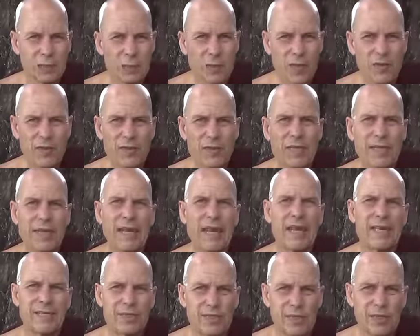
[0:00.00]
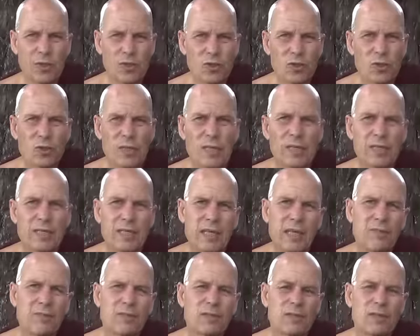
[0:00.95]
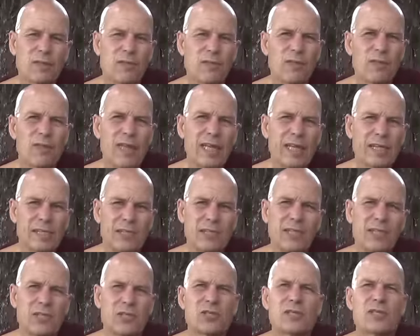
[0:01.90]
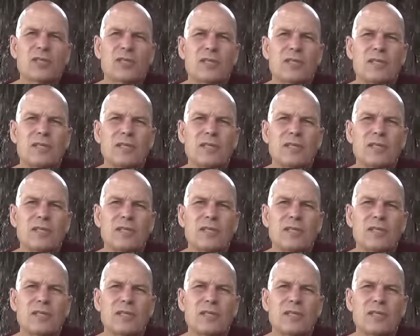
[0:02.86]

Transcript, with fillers: one thing. And also it gives fearlessness.